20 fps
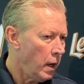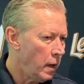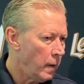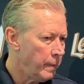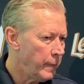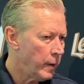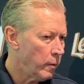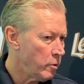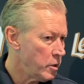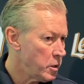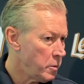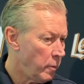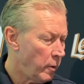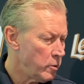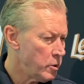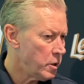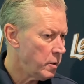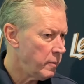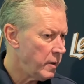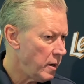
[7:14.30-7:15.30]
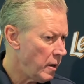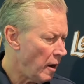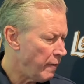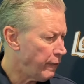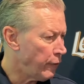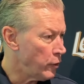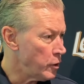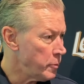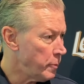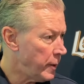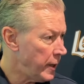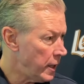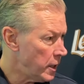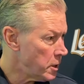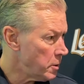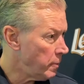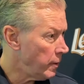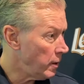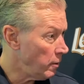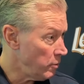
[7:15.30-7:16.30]
There was supposed to be a first
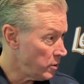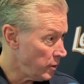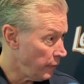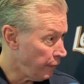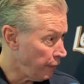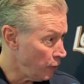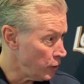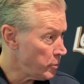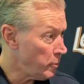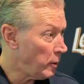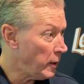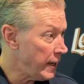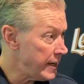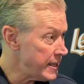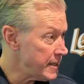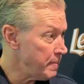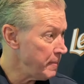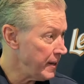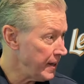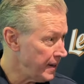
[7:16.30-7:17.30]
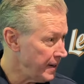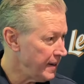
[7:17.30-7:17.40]
pitch, but it was a first placement,